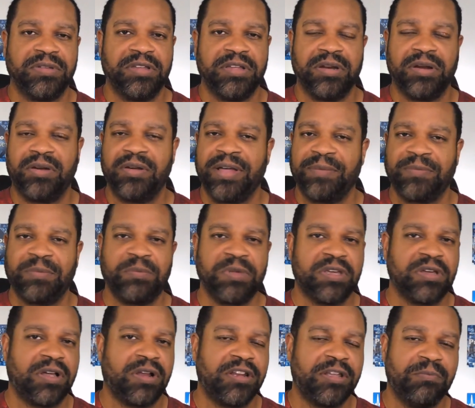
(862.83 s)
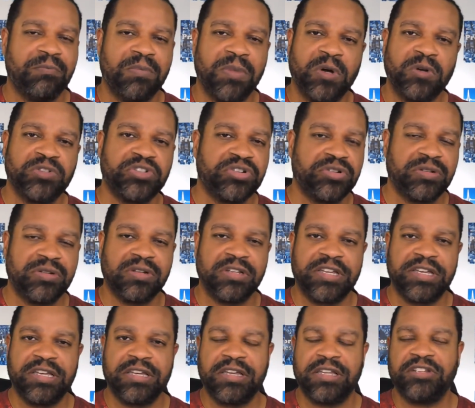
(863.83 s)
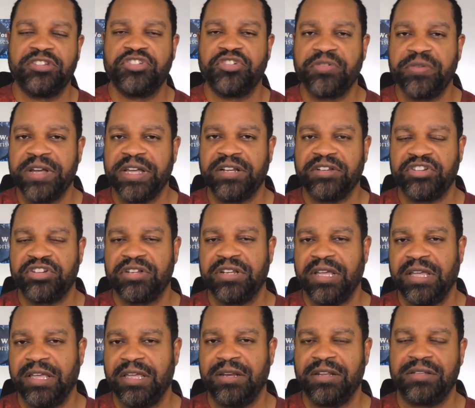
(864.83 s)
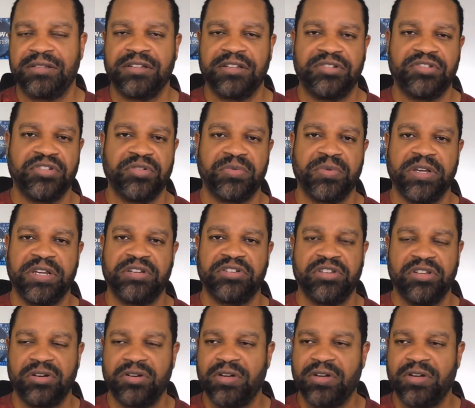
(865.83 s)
You don't have to be all emotionally entrenched in a situation.